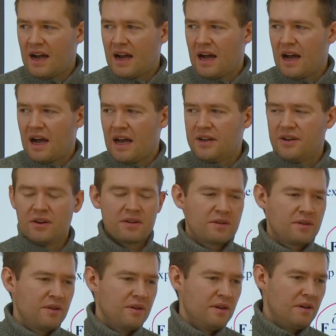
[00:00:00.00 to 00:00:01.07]
I don't
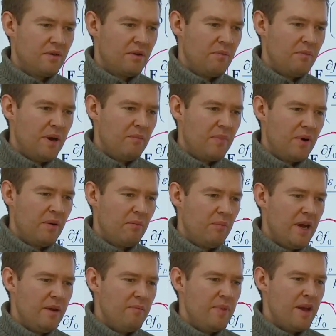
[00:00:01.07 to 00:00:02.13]
remember,
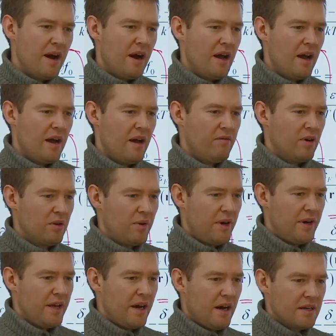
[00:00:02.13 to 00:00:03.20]
maybe I have already
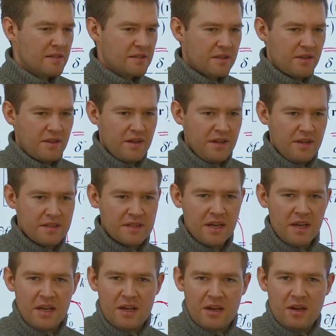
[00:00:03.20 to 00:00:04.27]
asked this
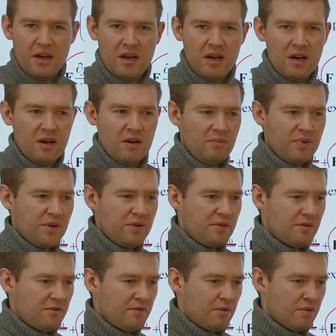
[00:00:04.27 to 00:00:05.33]

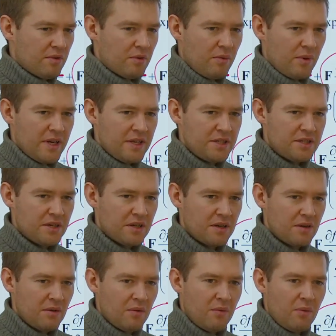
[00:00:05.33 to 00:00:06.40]
beautiful question,
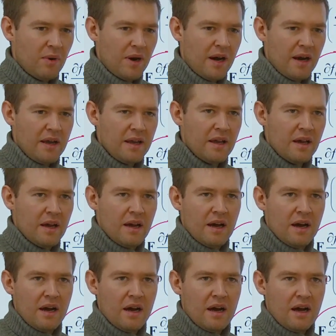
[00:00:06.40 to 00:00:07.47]
why
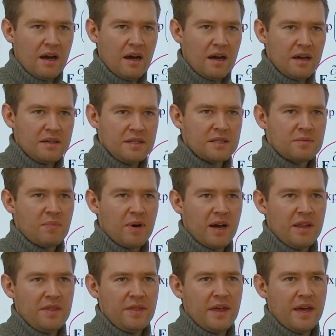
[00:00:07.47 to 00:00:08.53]

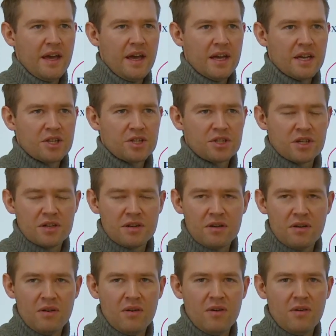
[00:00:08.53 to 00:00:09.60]
despite the action
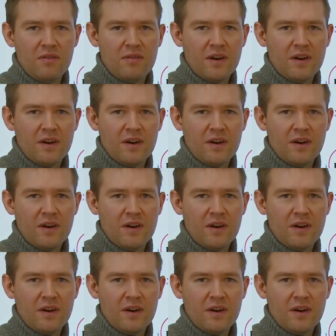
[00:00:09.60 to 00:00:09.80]
of